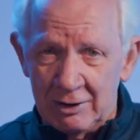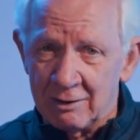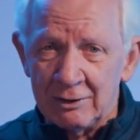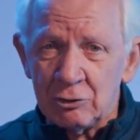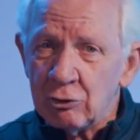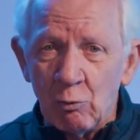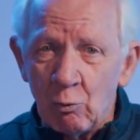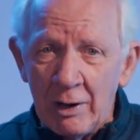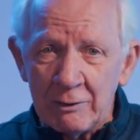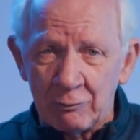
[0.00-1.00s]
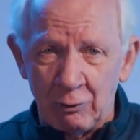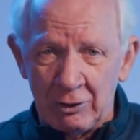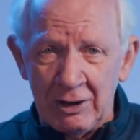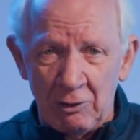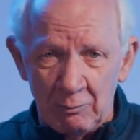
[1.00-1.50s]
Let's not wait for
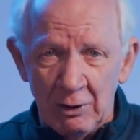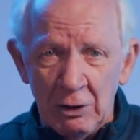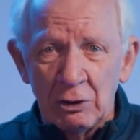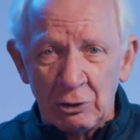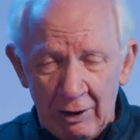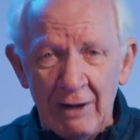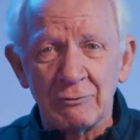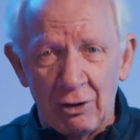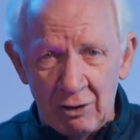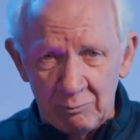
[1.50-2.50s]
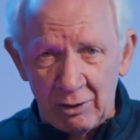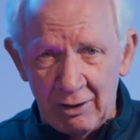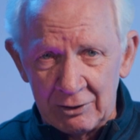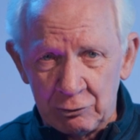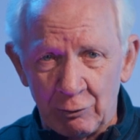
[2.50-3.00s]
Him to have to humble
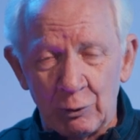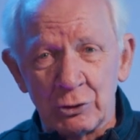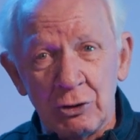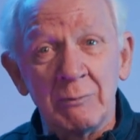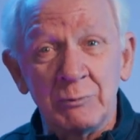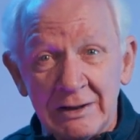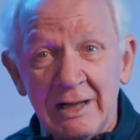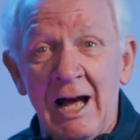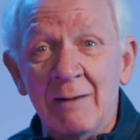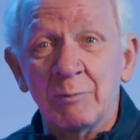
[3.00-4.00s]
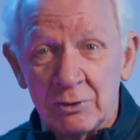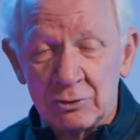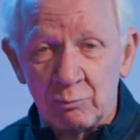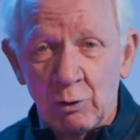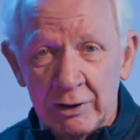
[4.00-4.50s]
us or for something that happens
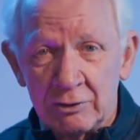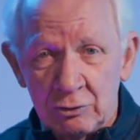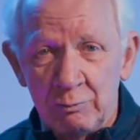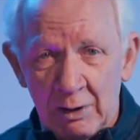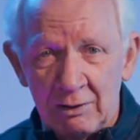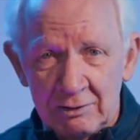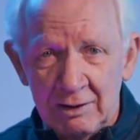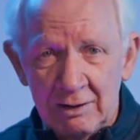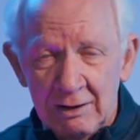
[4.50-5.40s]
to bring us humility.